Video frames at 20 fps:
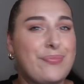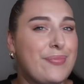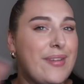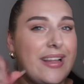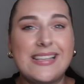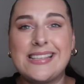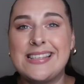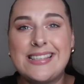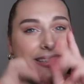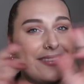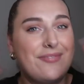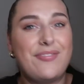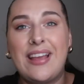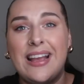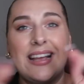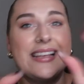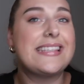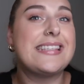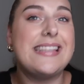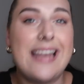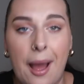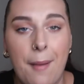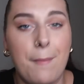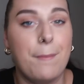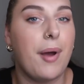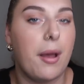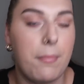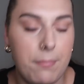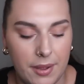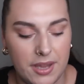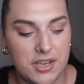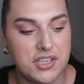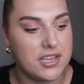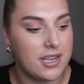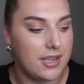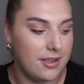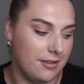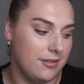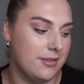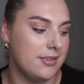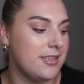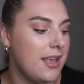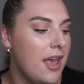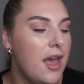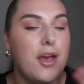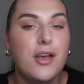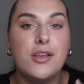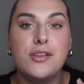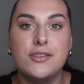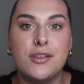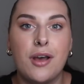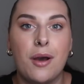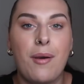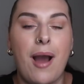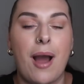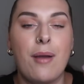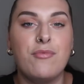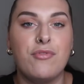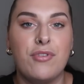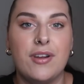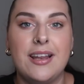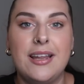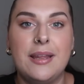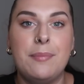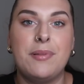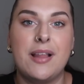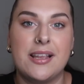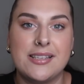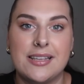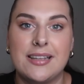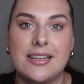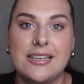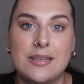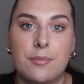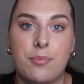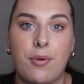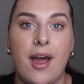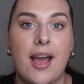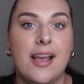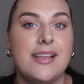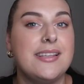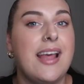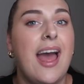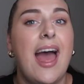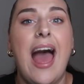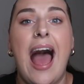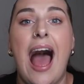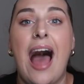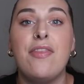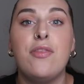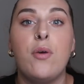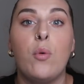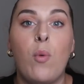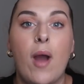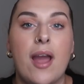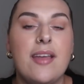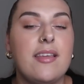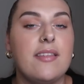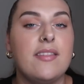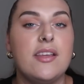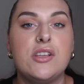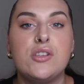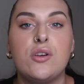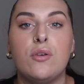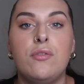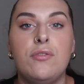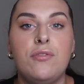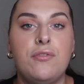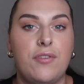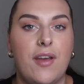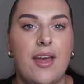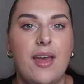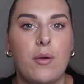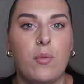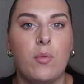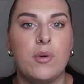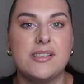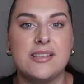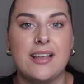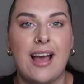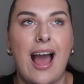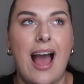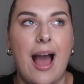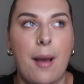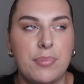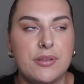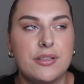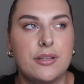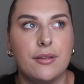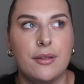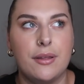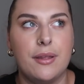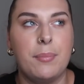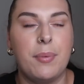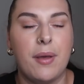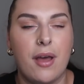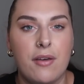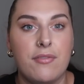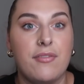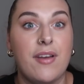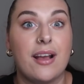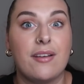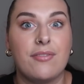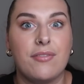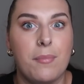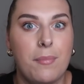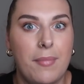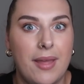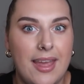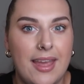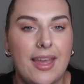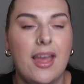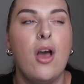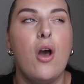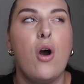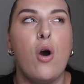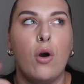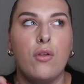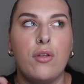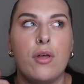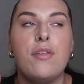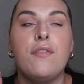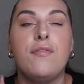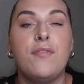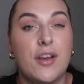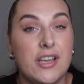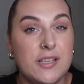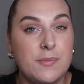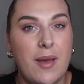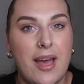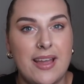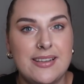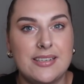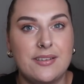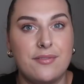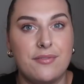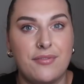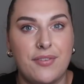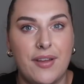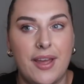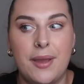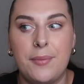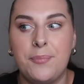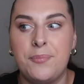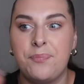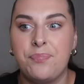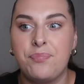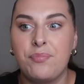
finger snap bad bitch heels. So I'm really pleasantly surprised, and the way that these all fit was absolutely perfect for me. Although the first pair didn't fit,